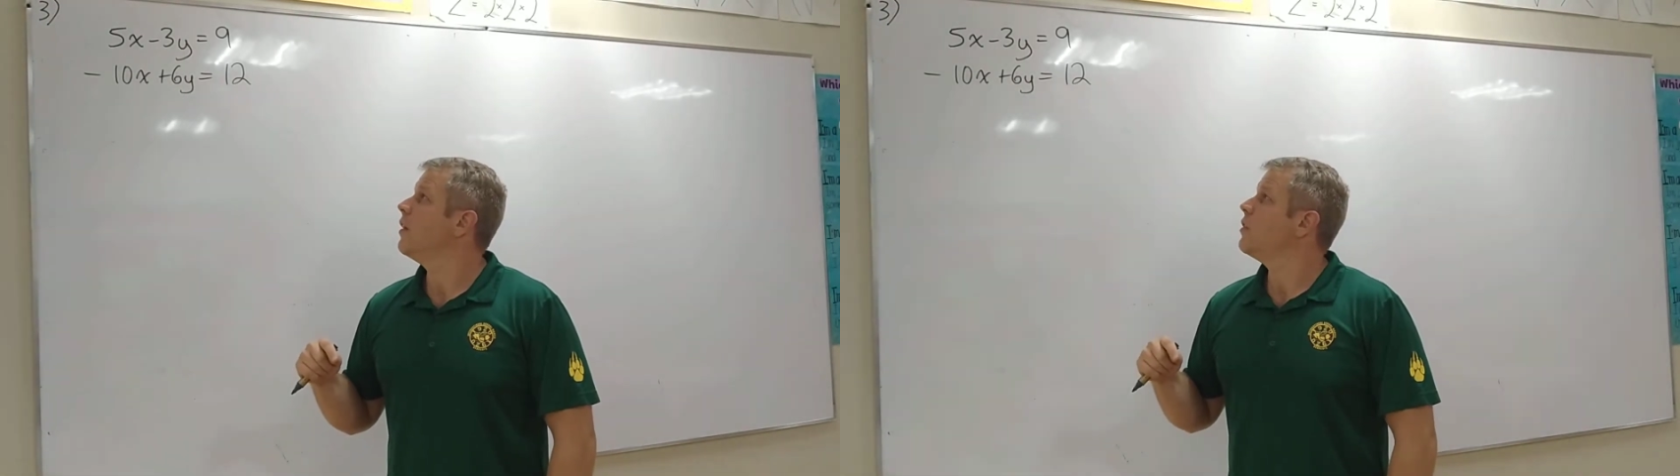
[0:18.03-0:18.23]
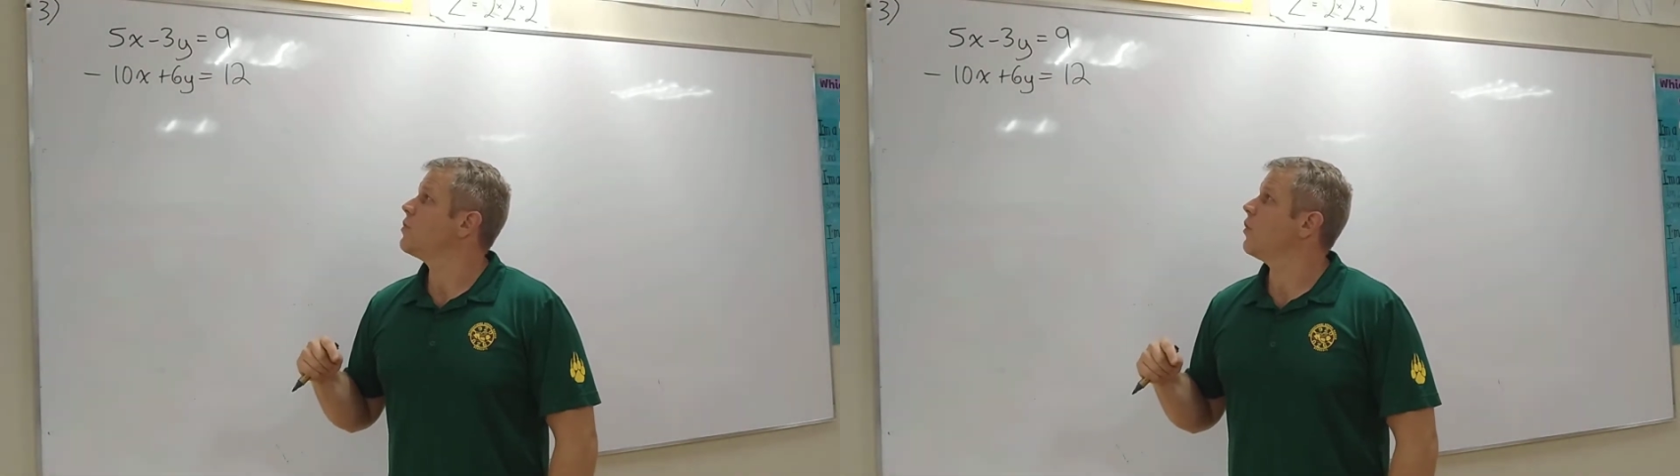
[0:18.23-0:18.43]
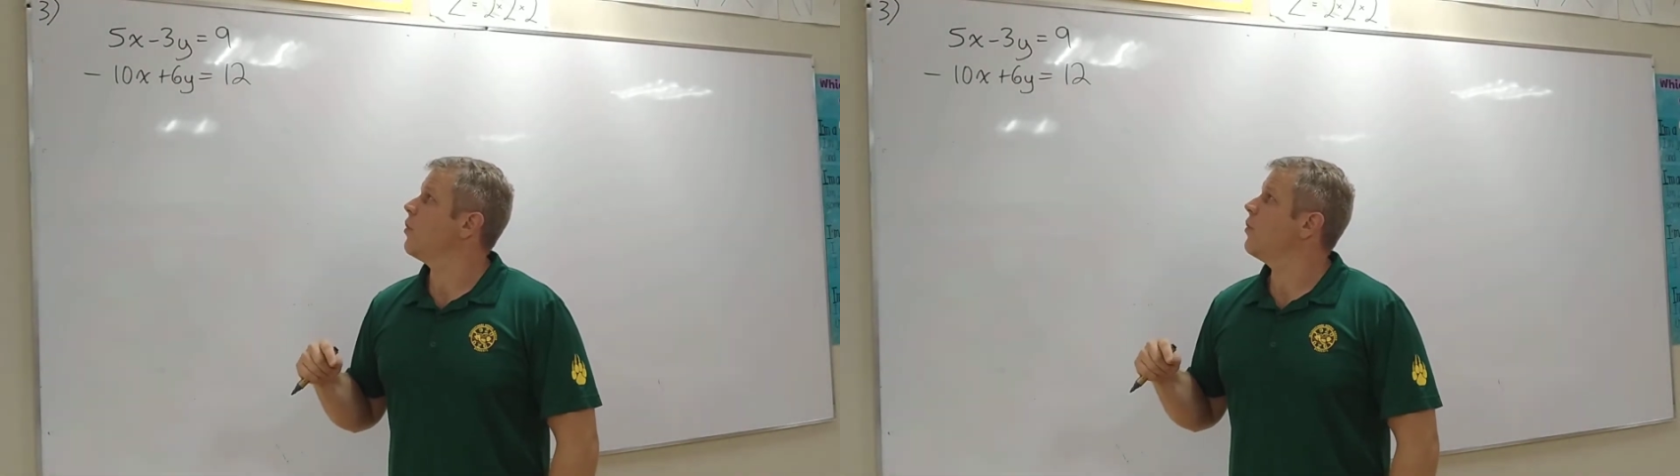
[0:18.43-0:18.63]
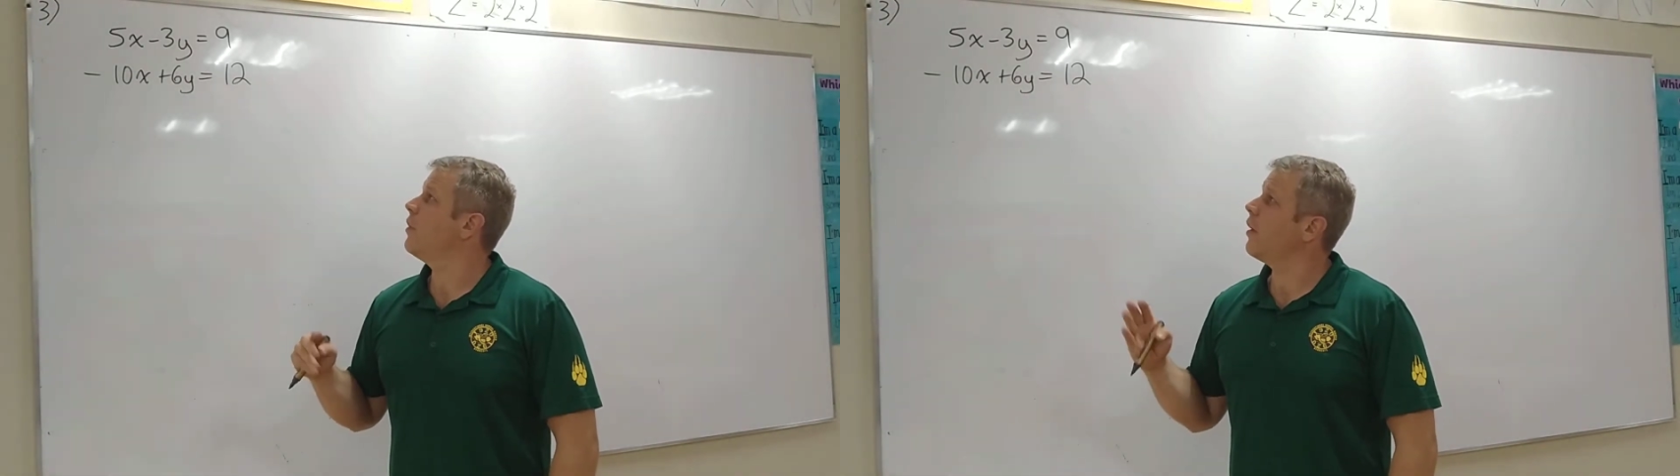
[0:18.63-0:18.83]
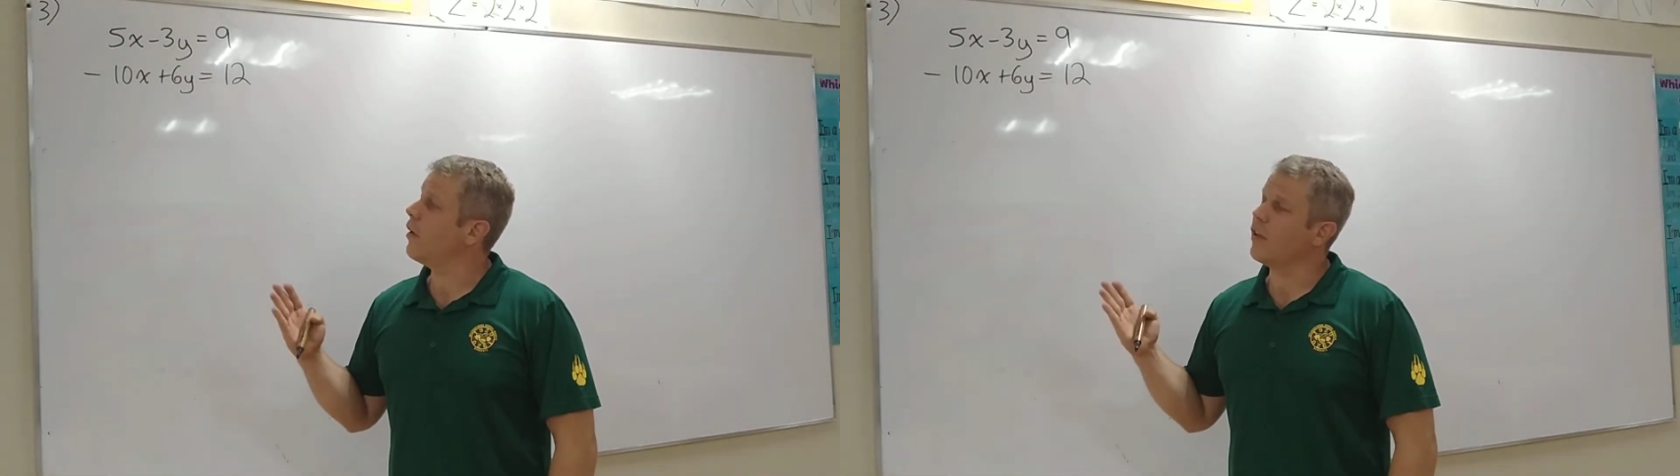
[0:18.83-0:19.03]
So
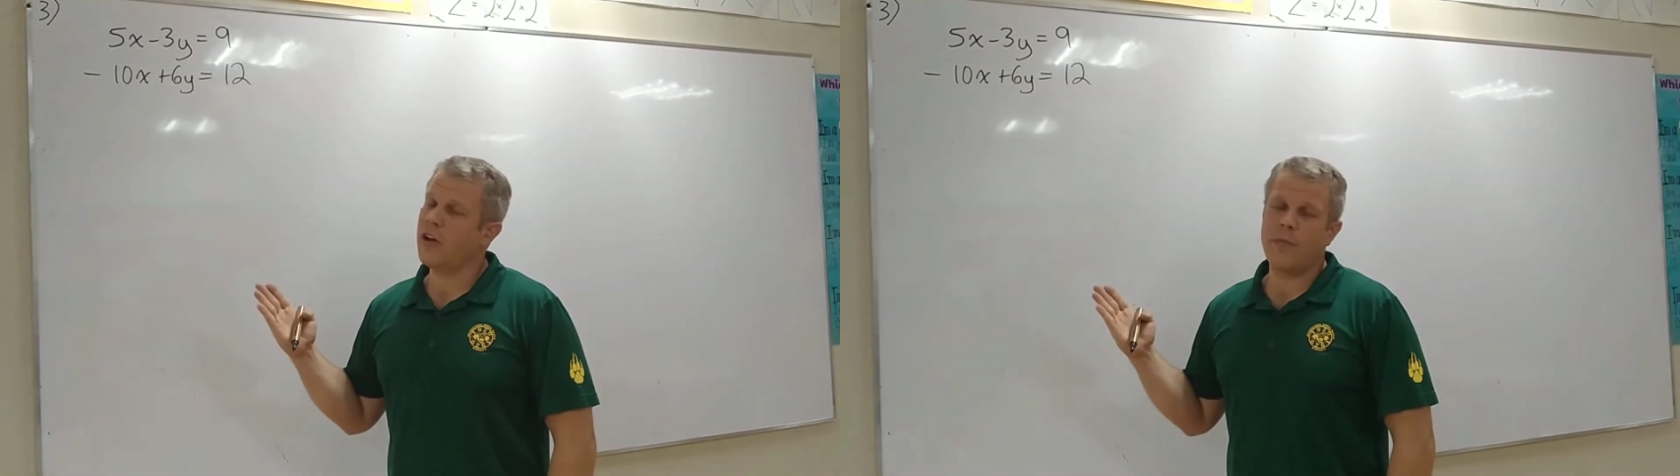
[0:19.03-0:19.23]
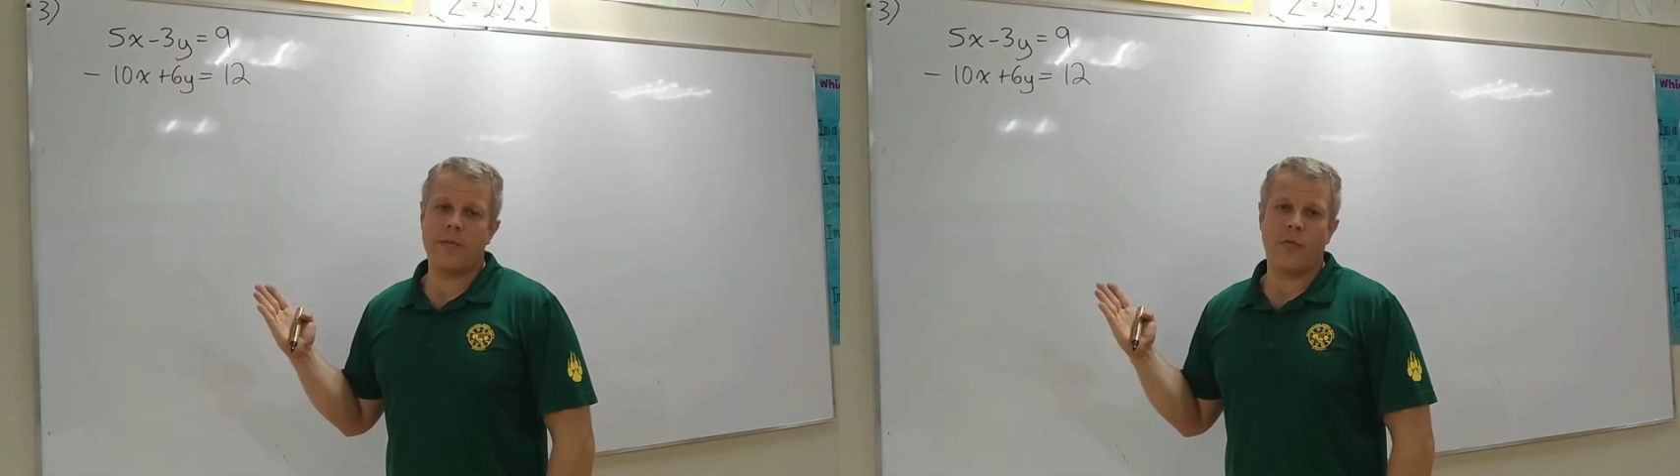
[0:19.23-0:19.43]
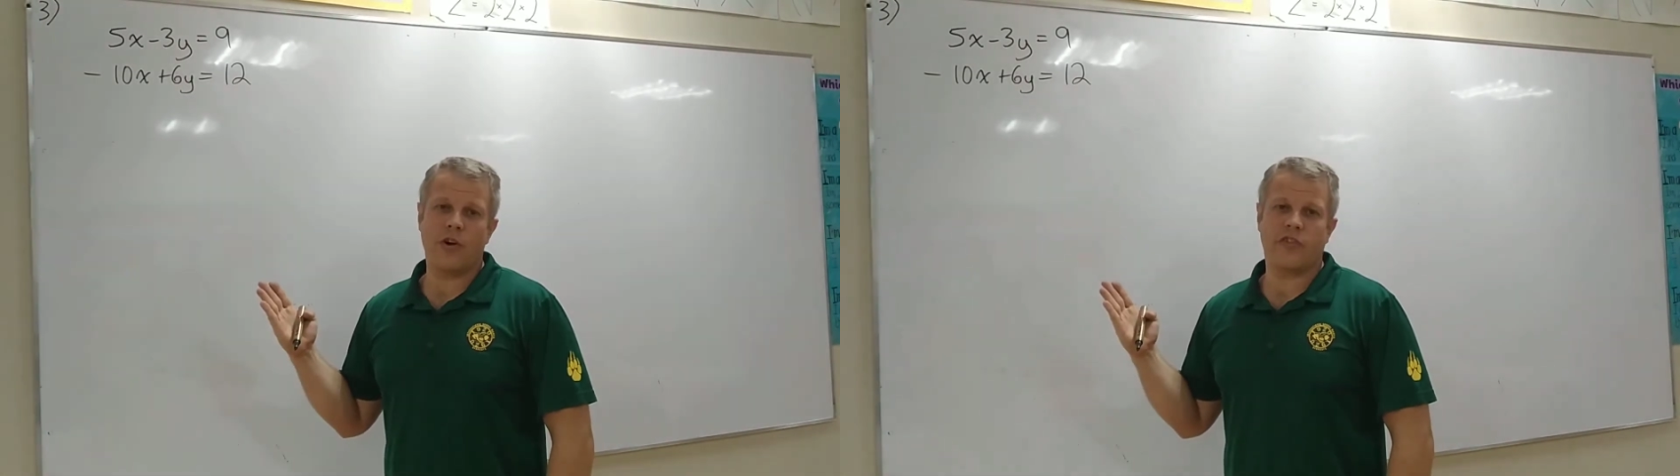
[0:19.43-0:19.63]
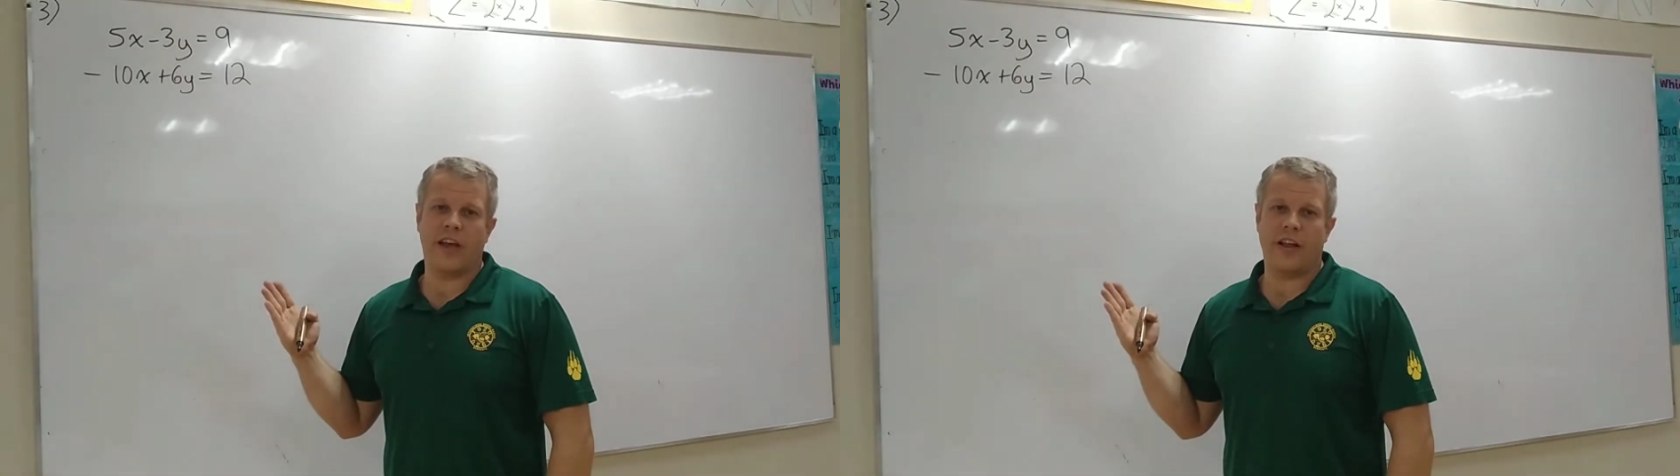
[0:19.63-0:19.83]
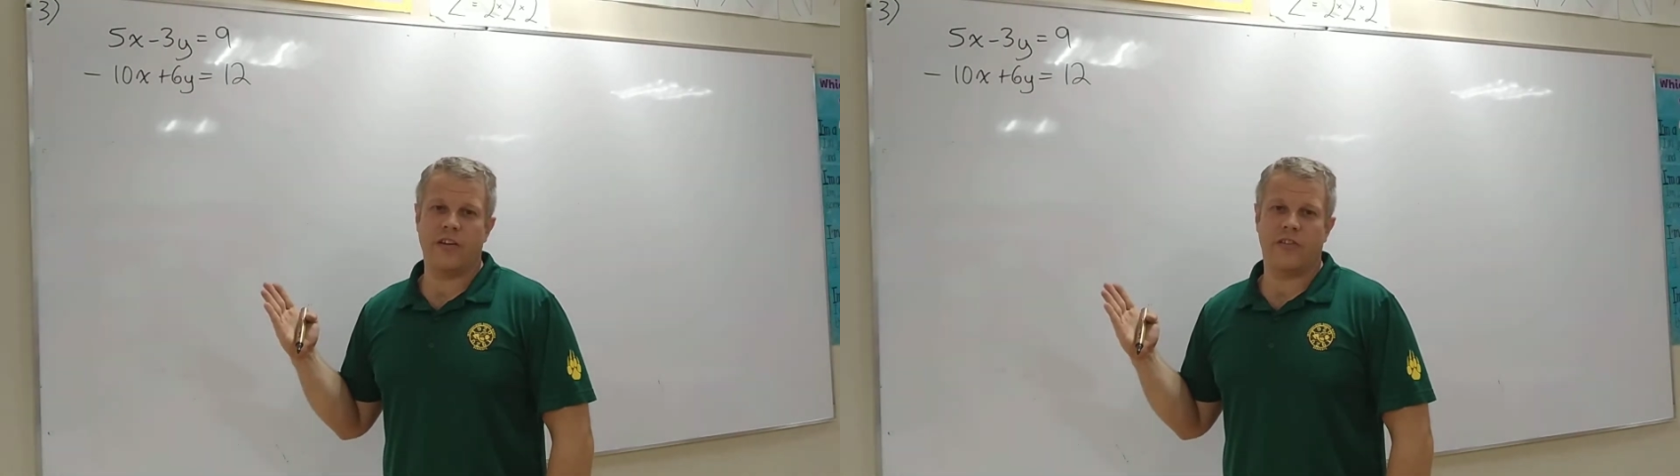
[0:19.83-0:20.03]
they're a little bit more
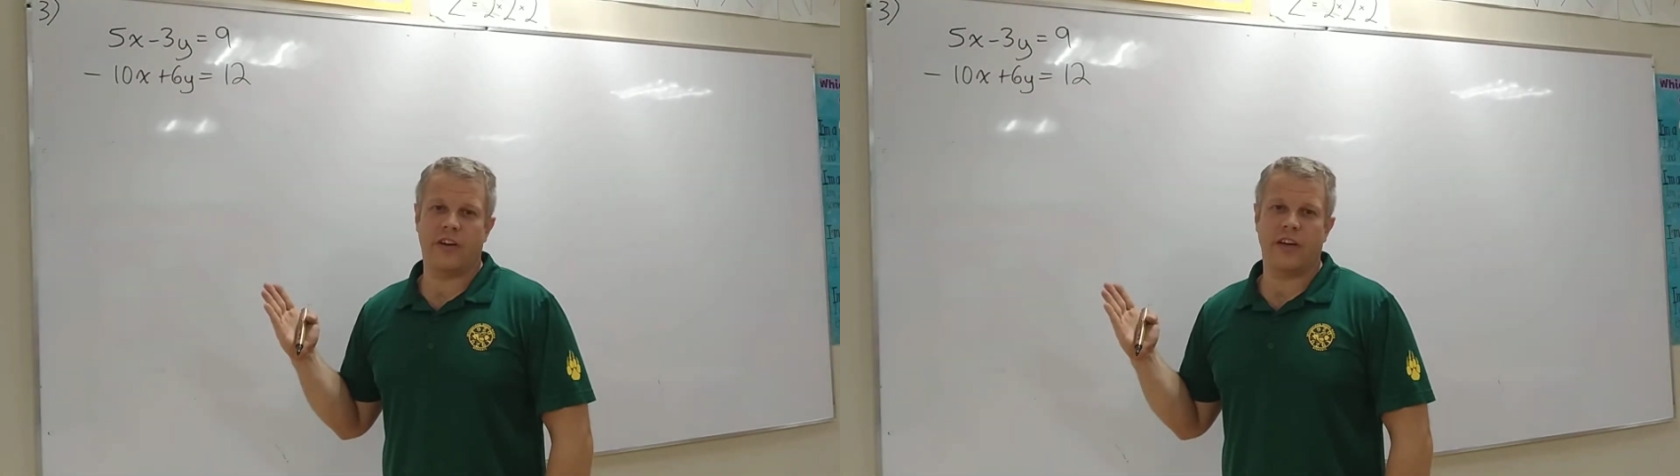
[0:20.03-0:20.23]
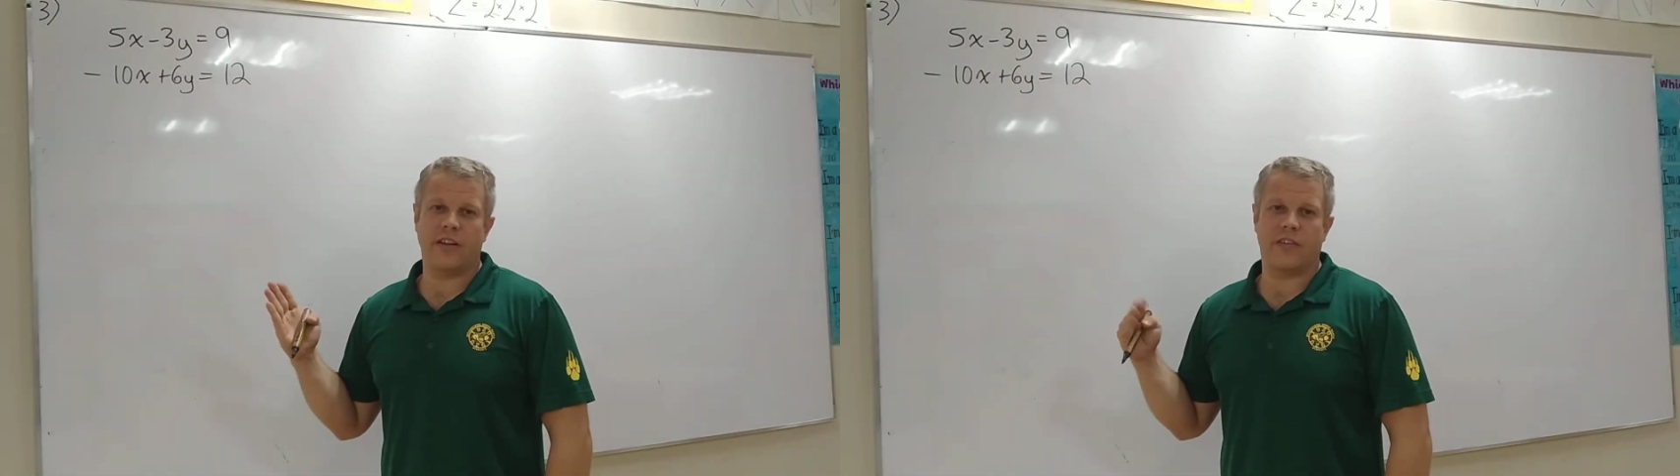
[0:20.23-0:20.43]
challenging